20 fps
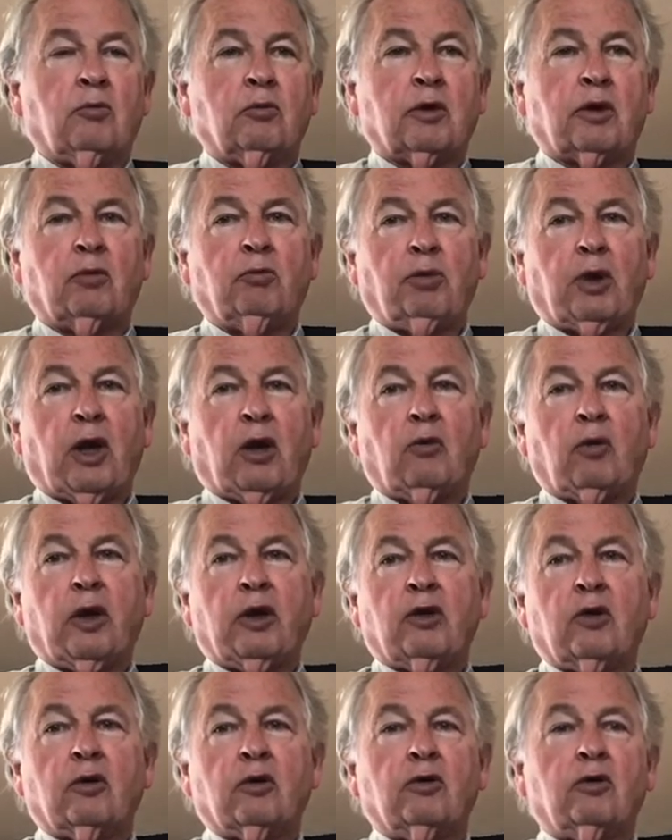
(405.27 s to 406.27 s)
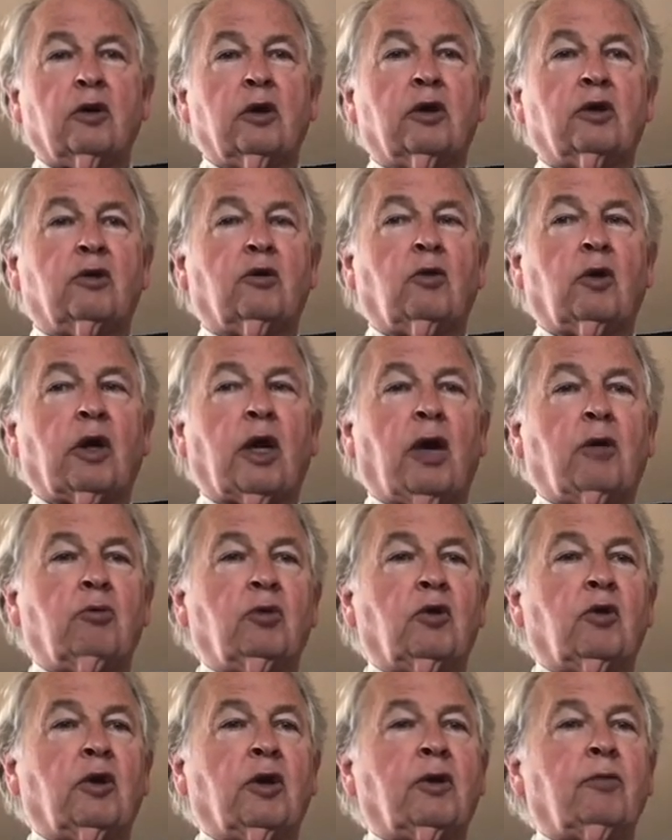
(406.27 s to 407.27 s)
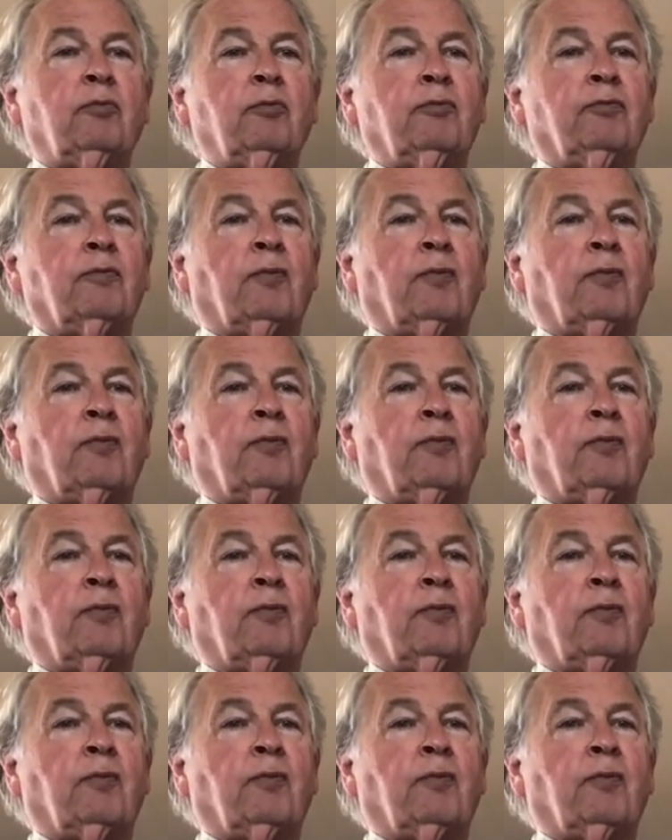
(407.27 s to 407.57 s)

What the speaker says: compare what you're doing to what I'm doing.